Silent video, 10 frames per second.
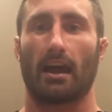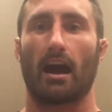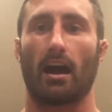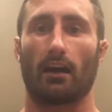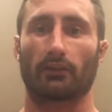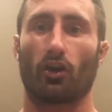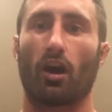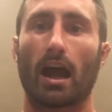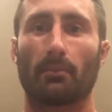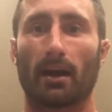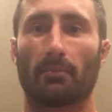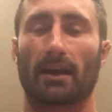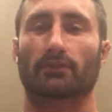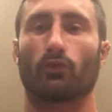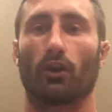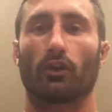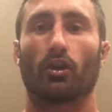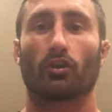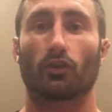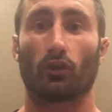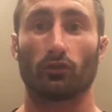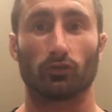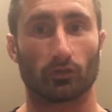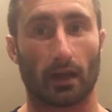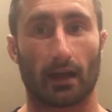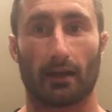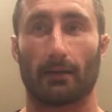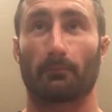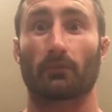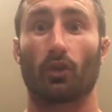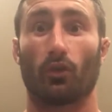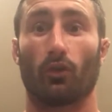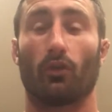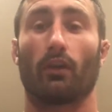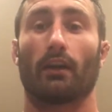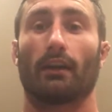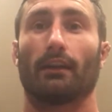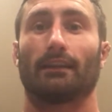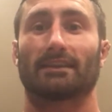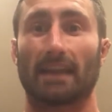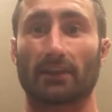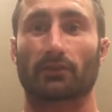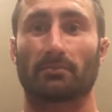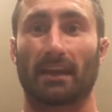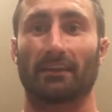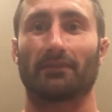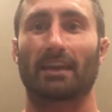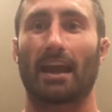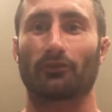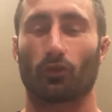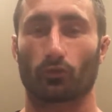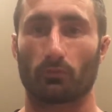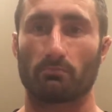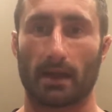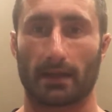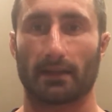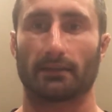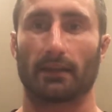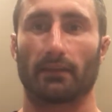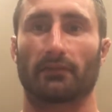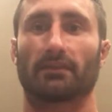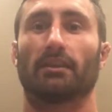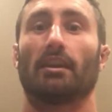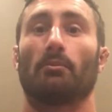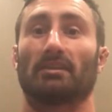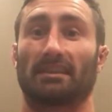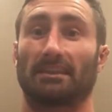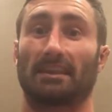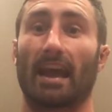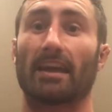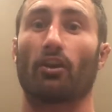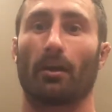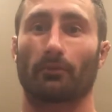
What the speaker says: are your high bar back squat, your snatch grip deadlift, and your Romanian deadlift. But today, I'm